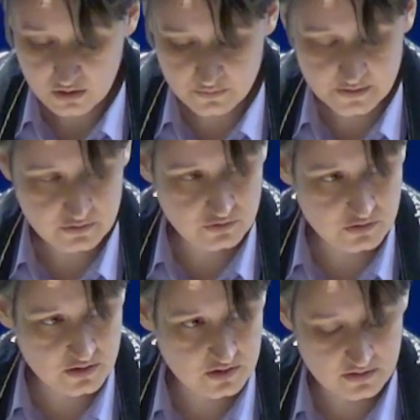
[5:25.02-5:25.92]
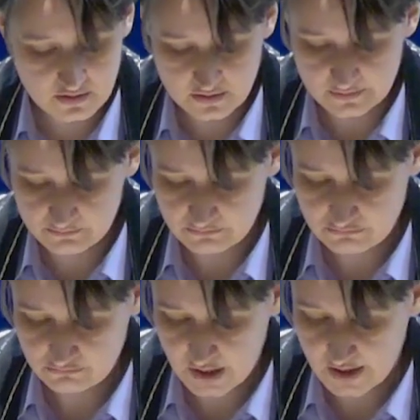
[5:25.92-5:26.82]
when you are
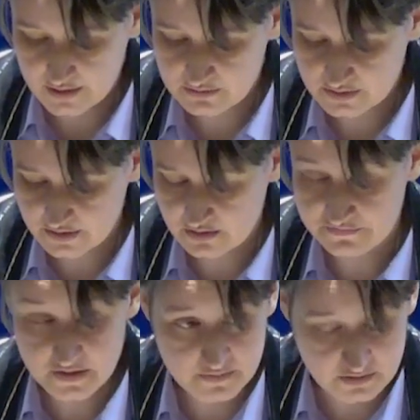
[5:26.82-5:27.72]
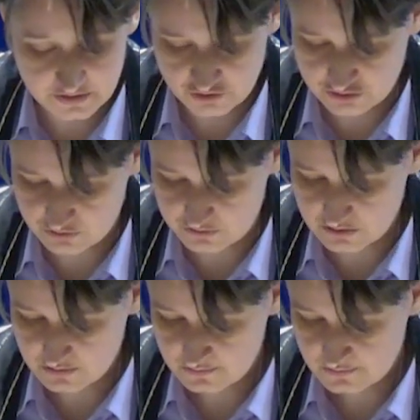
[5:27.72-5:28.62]
handling family
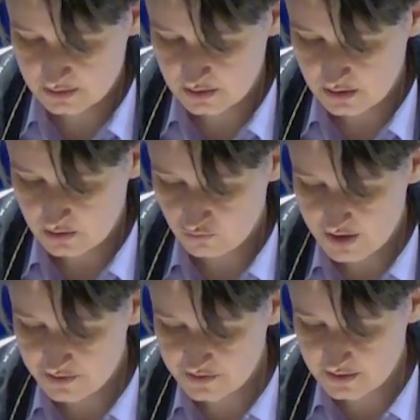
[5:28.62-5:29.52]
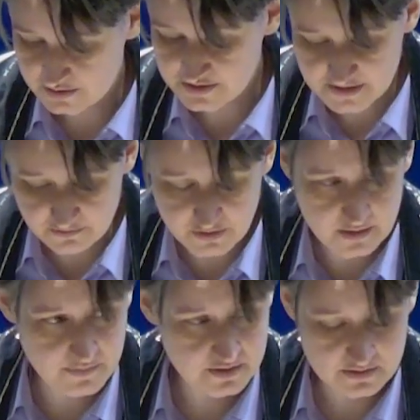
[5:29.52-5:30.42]
issues, whether they are
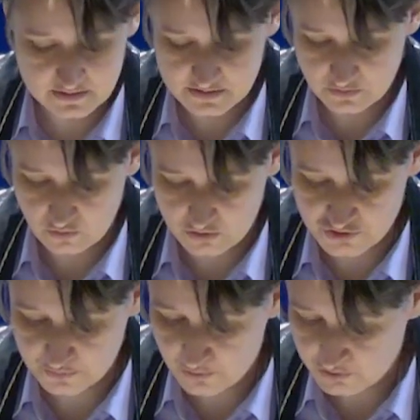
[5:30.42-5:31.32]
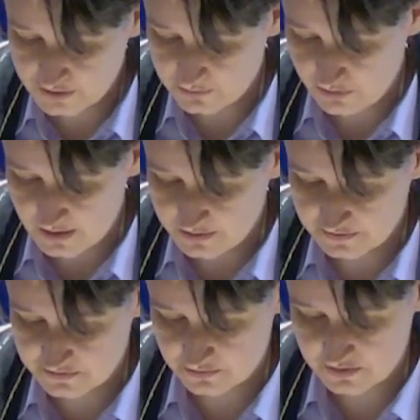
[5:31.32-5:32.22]
disagreements or supporting
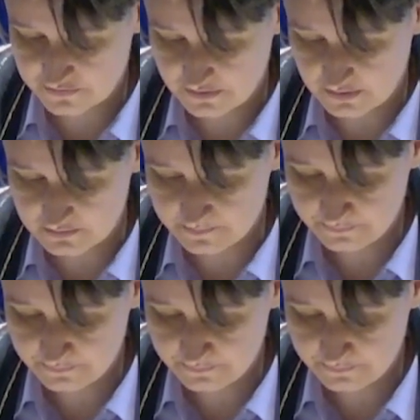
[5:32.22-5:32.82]
relatives through difficult